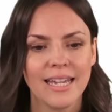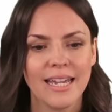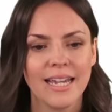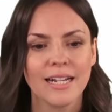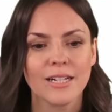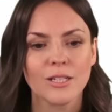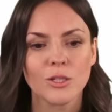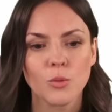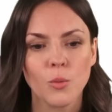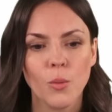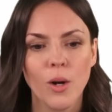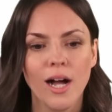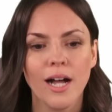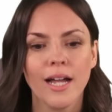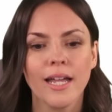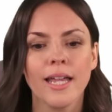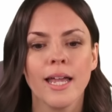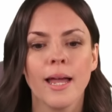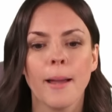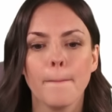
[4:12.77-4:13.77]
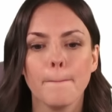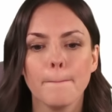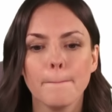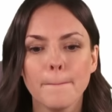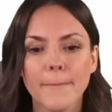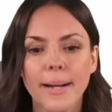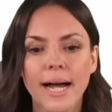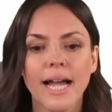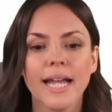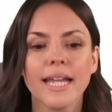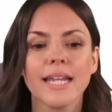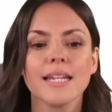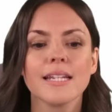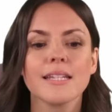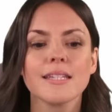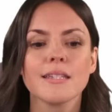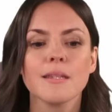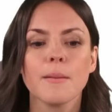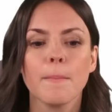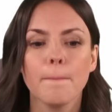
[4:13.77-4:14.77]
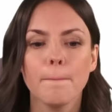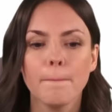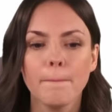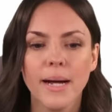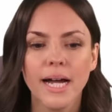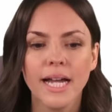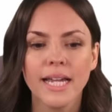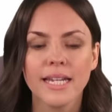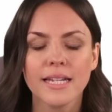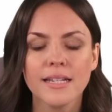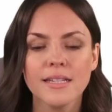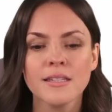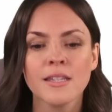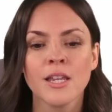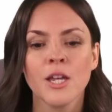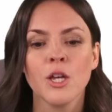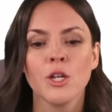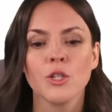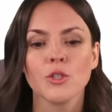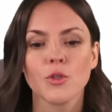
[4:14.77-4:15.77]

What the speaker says: xy minus minus.